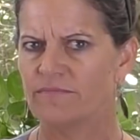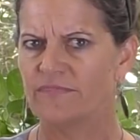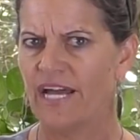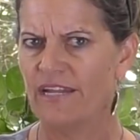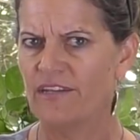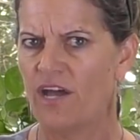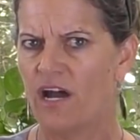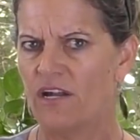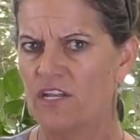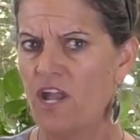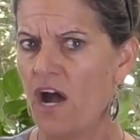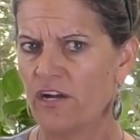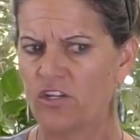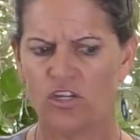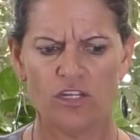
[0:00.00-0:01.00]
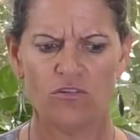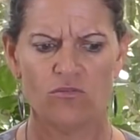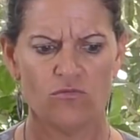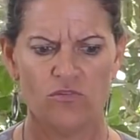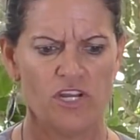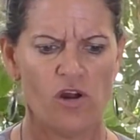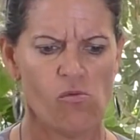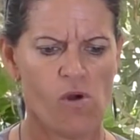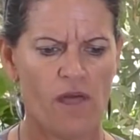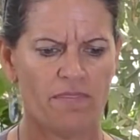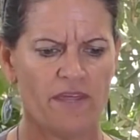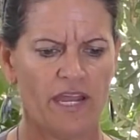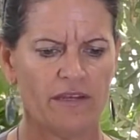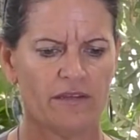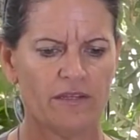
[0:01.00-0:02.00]
That's not good. We don't want
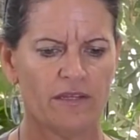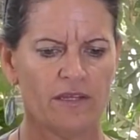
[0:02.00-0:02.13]
that.